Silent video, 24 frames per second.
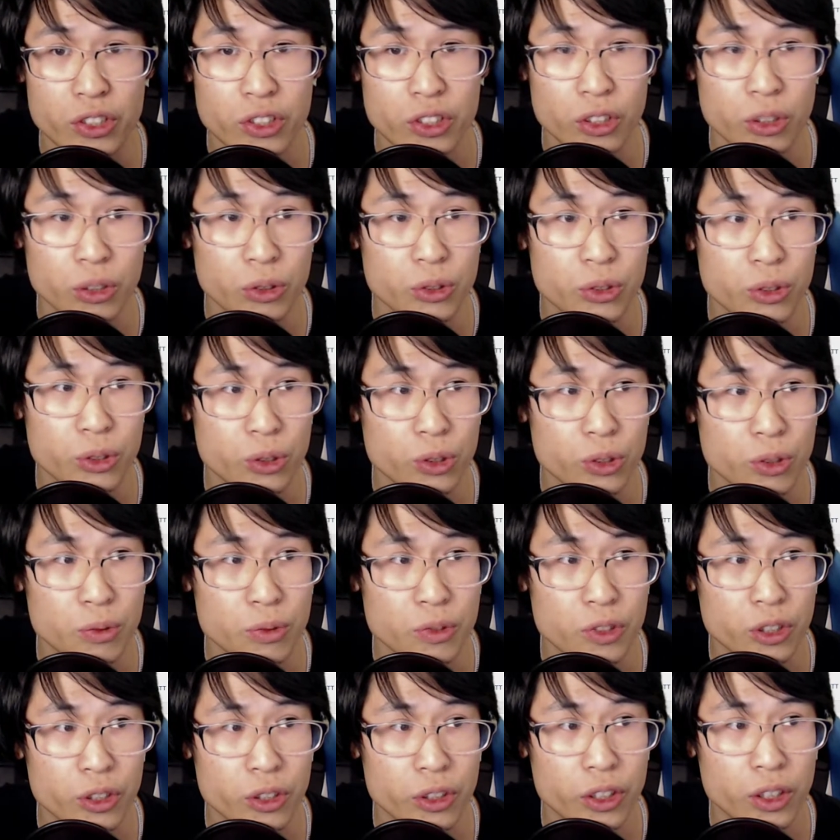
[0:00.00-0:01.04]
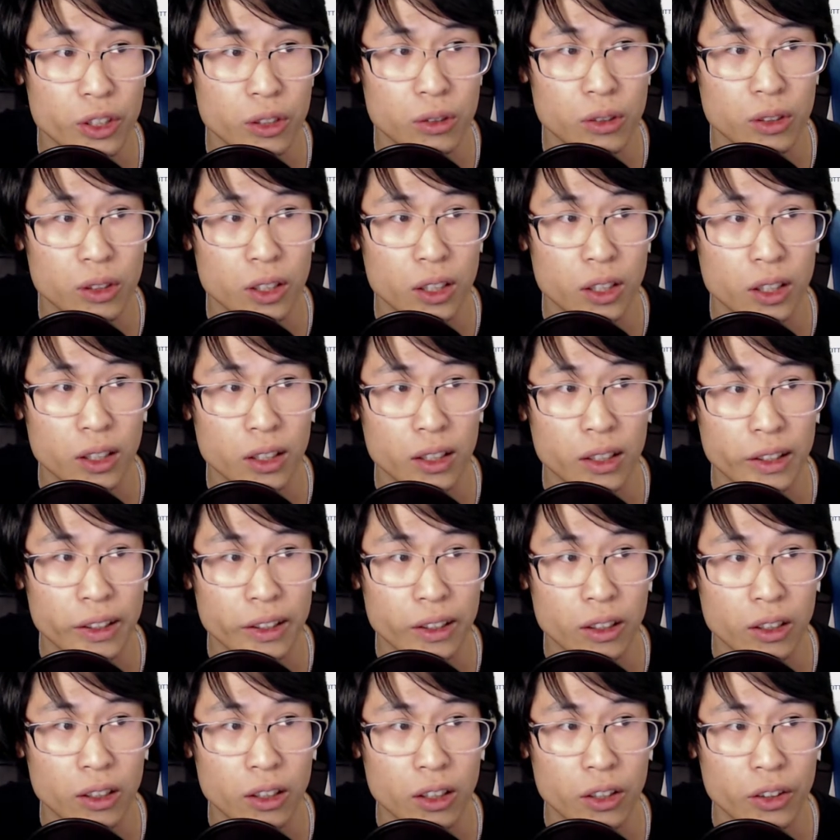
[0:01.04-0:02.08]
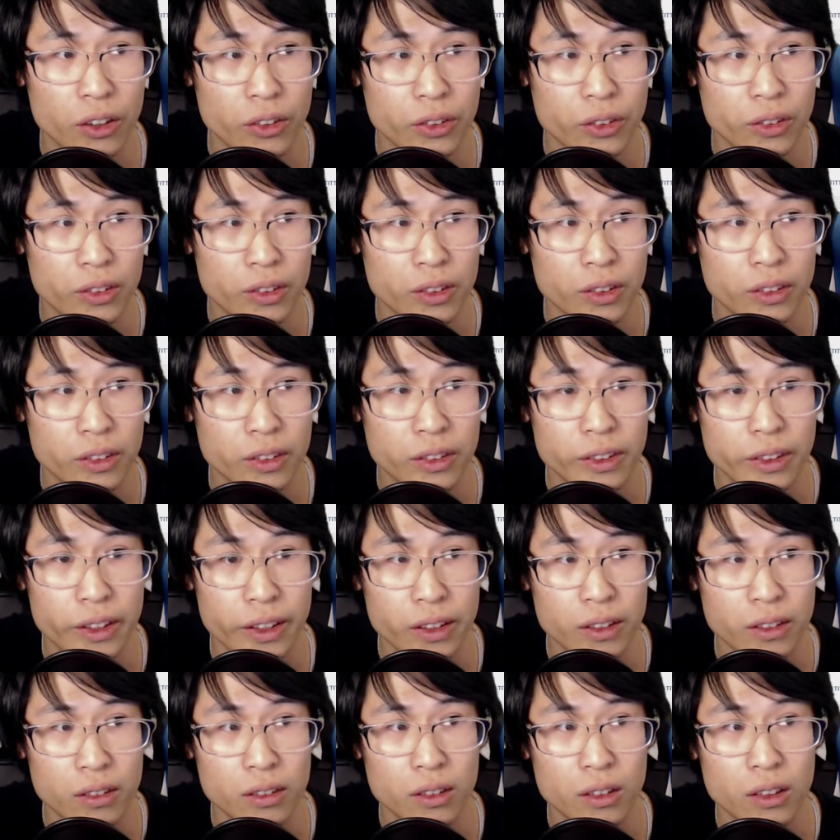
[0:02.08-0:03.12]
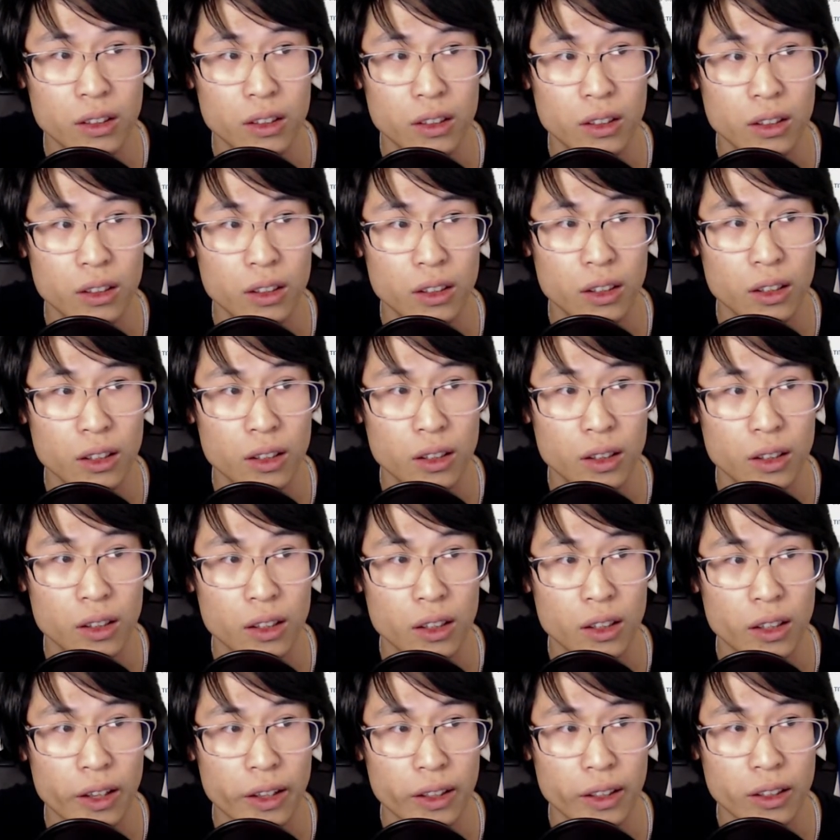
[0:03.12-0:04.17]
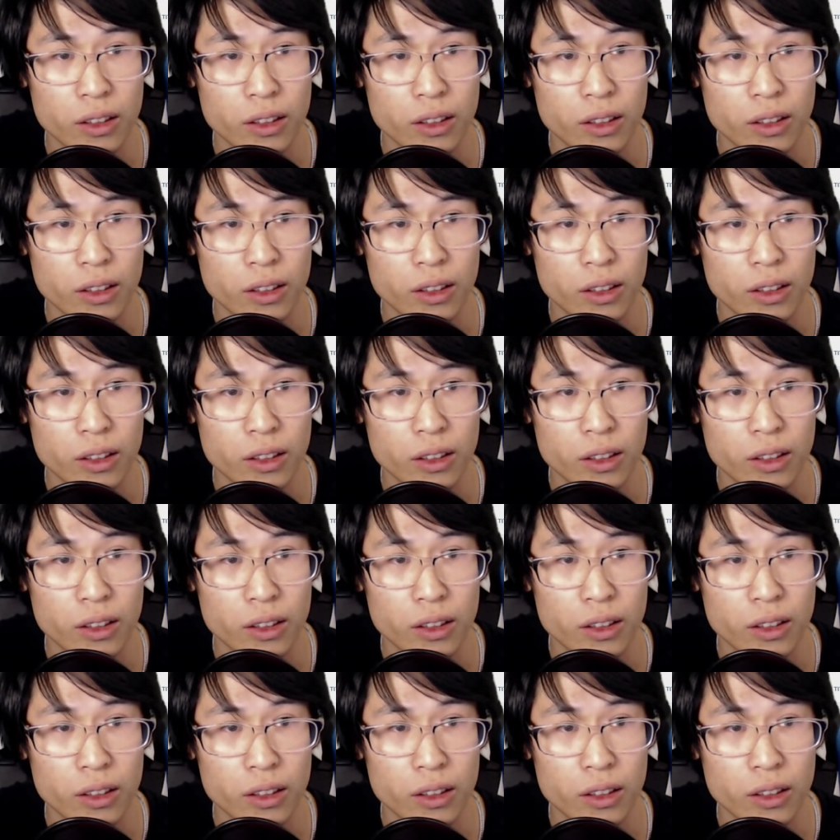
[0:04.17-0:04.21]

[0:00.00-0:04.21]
go to YouTube Studio, click on there, like